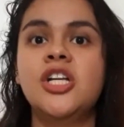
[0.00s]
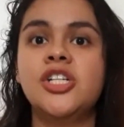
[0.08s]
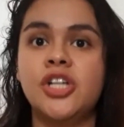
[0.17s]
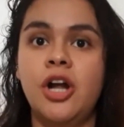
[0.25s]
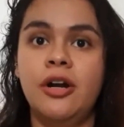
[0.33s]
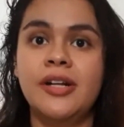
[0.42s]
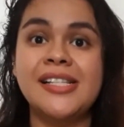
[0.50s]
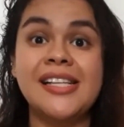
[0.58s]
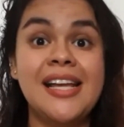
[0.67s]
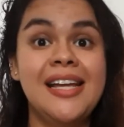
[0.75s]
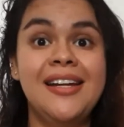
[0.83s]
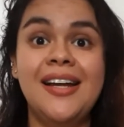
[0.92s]

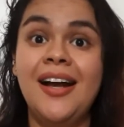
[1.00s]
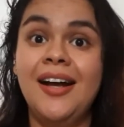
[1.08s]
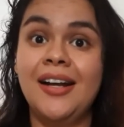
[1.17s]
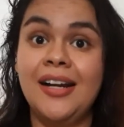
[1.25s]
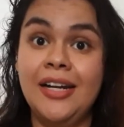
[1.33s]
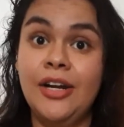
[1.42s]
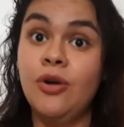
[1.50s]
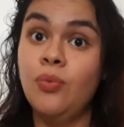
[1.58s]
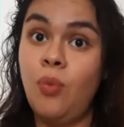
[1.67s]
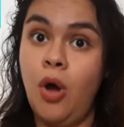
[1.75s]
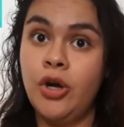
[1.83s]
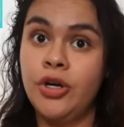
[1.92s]
Sharks in a
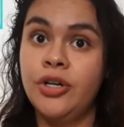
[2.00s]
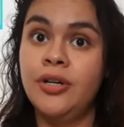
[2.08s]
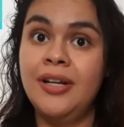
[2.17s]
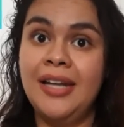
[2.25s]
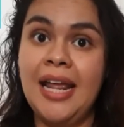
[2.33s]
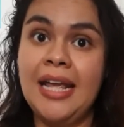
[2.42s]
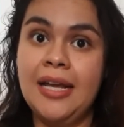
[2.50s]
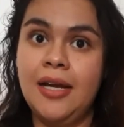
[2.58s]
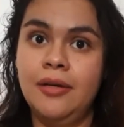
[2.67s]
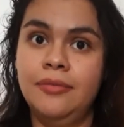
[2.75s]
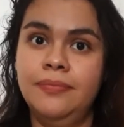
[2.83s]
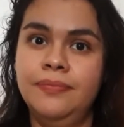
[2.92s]
clear water
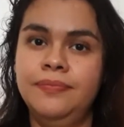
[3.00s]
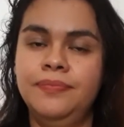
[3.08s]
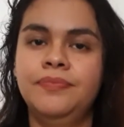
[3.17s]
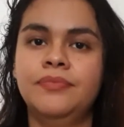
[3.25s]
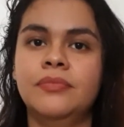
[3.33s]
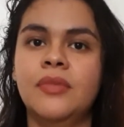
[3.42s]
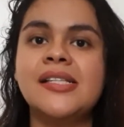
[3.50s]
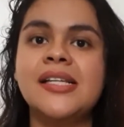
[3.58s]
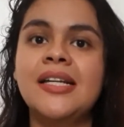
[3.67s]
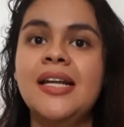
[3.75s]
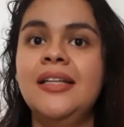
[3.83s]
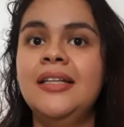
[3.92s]
lake.
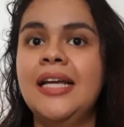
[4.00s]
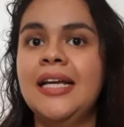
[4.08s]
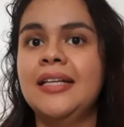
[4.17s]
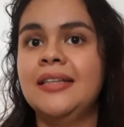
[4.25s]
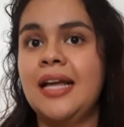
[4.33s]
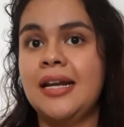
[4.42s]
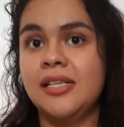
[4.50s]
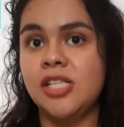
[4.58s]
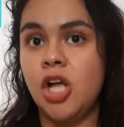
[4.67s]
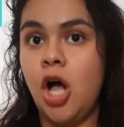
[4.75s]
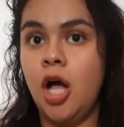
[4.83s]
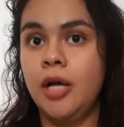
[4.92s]
Seeing a lake that
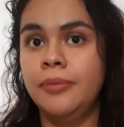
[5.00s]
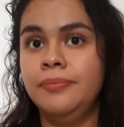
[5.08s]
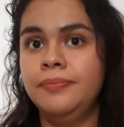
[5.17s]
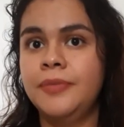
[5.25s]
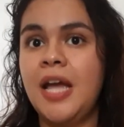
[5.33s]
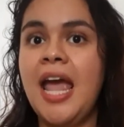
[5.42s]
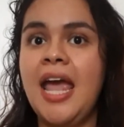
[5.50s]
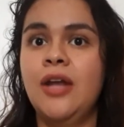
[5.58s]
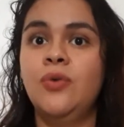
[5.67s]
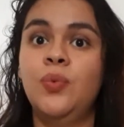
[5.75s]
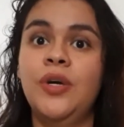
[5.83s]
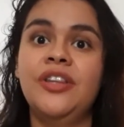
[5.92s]
is calm
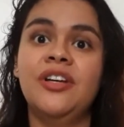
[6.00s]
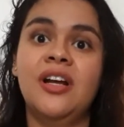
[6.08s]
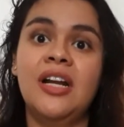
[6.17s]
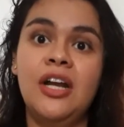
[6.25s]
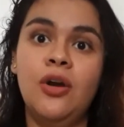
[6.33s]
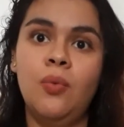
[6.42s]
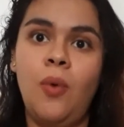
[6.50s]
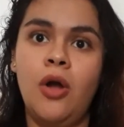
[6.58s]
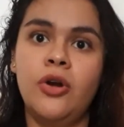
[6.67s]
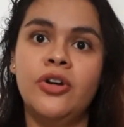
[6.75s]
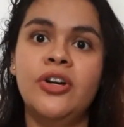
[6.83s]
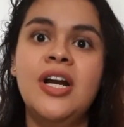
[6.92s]
and with clear
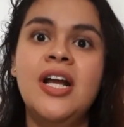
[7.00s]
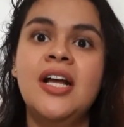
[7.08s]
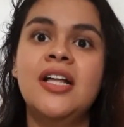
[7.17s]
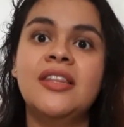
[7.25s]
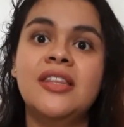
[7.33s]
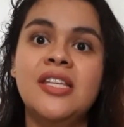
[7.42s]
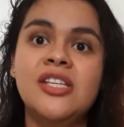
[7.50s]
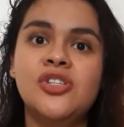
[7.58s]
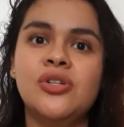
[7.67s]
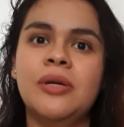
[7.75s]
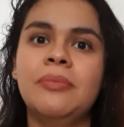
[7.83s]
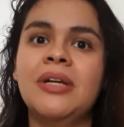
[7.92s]
water,
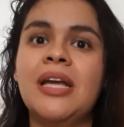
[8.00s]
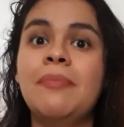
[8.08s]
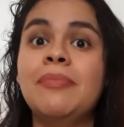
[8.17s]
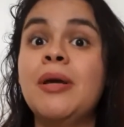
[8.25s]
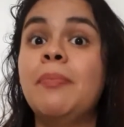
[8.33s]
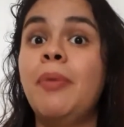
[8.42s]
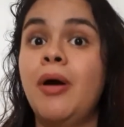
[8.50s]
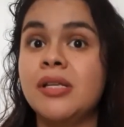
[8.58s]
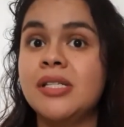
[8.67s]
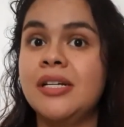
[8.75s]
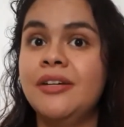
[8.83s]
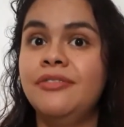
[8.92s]
this dream can be a
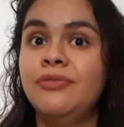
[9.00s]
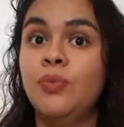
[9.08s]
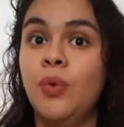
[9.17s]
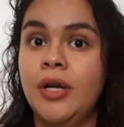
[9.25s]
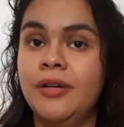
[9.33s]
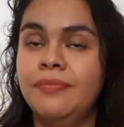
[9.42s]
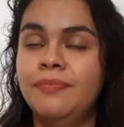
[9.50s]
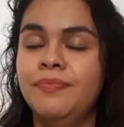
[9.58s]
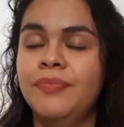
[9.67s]
positive one,